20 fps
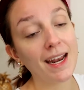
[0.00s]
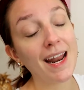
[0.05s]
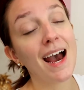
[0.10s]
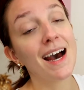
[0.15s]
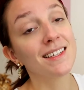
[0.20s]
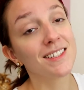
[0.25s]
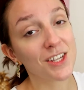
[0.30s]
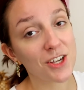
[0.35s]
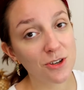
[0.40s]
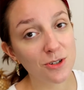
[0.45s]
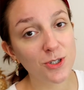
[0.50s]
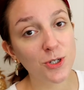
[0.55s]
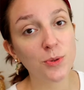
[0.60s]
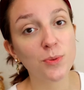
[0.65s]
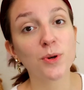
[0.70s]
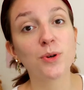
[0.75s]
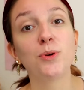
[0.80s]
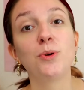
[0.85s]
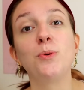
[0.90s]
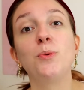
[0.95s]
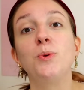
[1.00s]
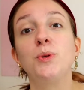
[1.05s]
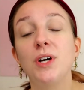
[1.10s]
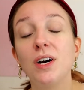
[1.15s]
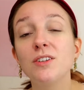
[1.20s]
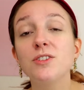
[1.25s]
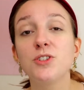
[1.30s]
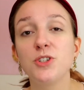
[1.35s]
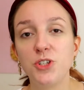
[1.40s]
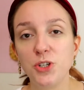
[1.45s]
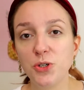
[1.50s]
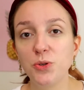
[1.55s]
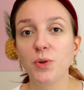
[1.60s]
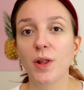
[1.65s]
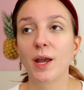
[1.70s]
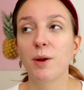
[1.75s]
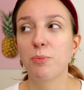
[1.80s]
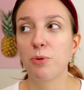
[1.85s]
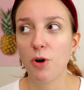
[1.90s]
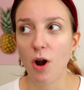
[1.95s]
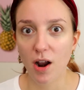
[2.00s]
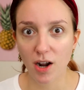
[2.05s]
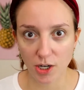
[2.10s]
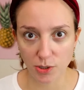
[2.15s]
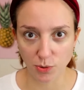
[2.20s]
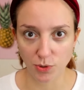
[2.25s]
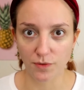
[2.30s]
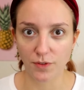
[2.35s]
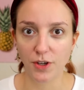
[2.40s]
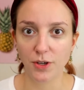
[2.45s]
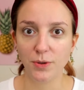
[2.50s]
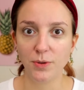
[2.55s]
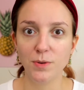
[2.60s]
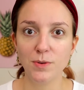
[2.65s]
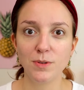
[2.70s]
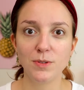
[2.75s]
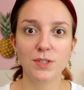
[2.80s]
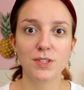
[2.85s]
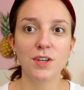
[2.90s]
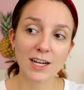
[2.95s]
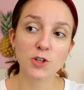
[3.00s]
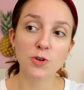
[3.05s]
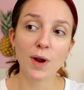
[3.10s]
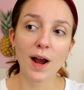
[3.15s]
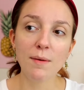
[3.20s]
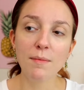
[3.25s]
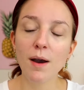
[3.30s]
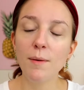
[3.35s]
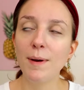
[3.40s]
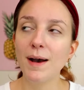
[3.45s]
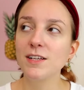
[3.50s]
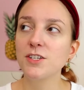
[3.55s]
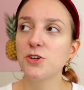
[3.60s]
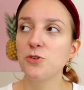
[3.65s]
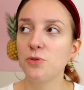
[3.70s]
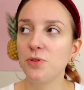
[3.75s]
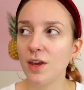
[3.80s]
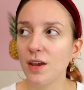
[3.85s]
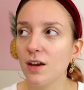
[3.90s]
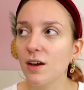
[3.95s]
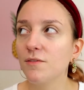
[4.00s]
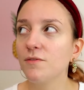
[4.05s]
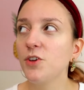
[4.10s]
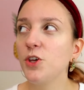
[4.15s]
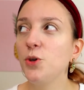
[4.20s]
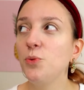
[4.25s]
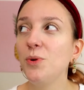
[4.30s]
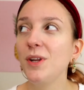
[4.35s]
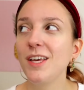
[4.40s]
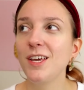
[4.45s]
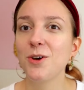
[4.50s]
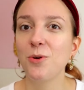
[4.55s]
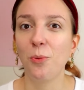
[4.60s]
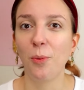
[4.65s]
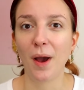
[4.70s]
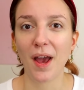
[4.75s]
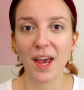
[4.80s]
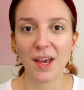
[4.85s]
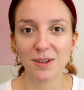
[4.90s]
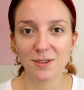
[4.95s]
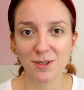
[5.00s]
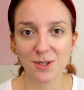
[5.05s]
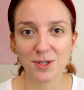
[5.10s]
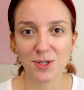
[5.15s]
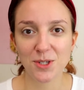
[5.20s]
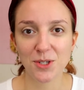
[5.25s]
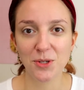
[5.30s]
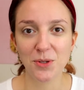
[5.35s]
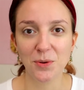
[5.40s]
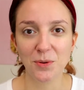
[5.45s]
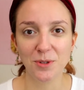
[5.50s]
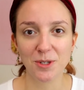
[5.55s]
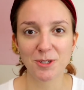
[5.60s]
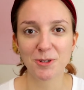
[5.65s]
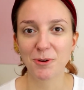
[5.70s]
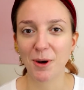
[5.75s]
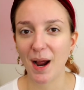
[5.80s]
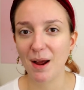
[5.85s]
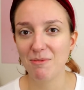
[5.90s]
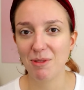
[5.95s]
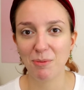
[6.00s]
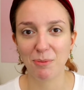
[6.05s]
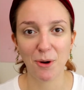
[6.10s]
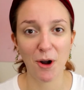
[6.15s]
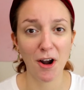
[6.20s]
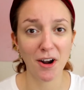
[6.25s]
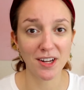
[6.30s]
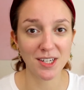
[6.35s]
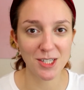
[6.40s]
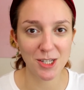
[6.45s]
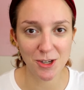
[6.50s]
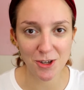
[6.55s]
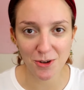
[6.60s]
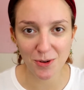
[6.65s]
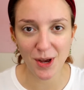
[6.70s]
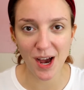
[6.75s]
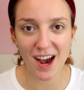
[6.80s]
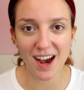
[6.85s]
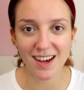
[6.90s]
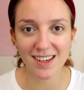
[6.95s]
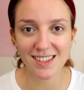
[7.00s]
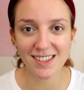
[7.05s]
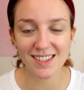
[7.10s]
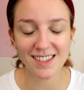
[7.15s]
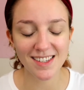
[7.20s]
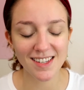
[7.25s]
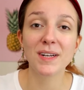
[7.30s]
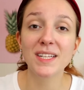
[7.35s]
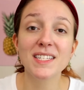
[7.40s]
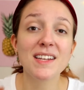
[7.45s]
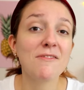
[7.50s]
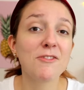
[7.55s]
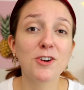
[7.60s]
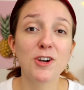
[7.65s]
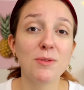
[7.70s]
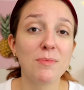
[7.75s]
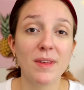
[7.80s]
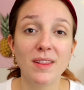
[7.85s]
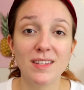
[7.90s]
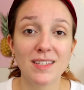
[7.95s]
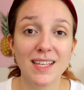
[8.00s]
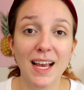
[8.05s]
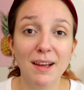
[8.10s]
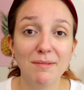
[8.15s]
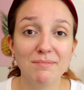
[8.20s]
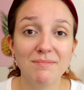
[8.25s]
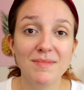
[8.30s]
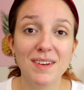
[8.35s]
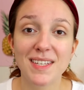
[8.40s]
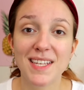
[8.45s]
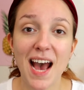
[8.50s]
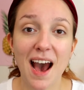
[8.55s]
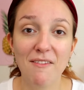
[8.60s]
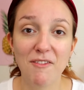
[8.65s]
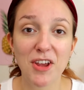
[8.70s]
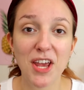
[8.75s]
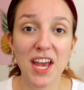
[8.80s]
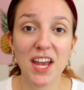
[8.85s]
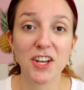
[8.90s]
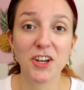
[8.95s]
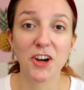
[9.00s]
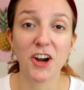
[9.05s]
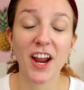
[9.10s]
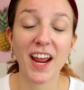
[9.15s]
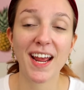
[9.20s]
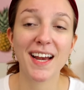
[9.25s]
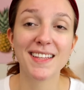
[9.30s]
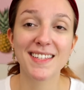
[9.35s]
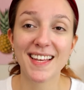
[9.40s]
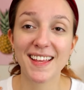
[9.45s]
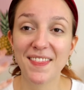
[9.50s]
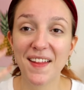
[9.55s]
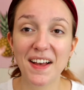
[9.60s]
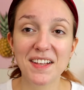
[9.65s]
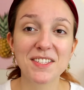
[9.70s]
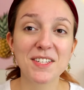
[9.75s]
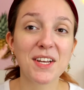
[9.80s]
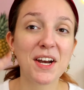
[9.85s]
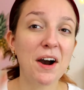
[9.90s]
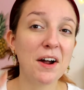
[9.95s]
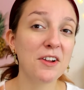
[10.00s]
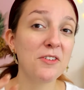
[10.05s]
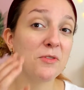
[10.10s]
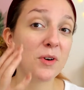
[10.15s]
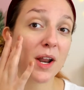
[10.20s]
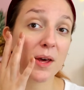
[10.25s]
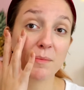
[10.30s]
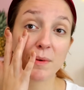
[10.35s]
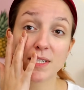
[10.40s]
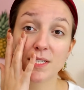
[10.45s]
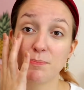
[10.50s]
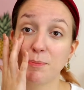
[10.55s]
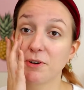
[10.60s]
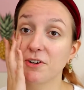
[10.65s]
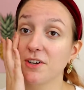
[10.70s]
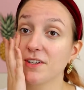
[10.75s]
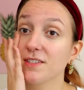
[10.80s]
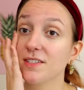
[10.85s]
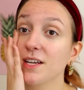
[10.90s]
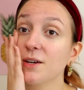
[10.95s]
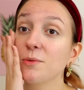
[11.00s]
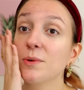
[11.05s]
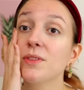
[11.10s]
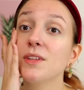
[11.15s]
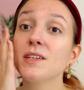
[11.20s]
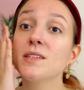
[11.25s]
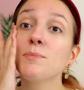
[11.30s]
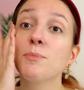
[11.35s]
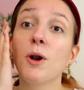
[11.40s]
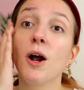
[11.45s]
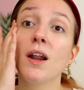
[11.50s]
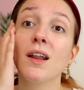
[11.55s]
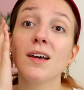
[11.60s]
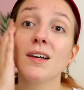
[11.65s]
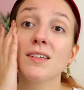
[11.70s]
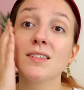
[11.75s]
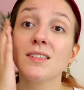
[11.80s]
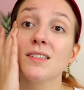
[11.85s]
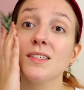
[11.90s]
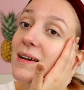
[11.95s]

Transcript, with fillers: And as a YouTuber who does do like product reviews, I try my best to think of unique ways to describe the product to you guys, but it's never gonna be the same as having it in your hands. And that's kind of what I'm experiencing with this product.